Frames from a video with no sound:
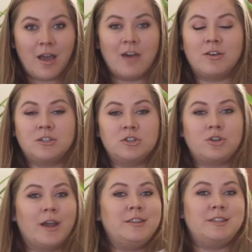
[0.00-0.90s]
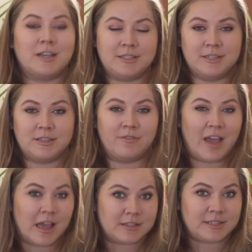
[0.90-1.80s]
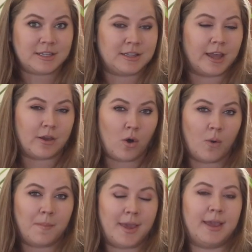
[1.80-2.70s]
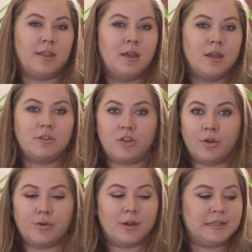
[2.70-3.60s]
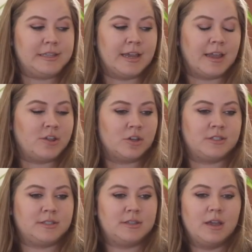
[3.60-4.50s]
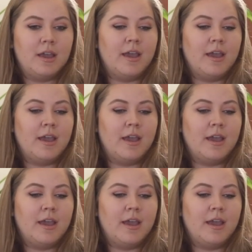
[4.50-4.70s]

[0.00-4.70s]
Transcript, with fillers: I've also tried dozens of Etsy like homemade deodorants, and I just,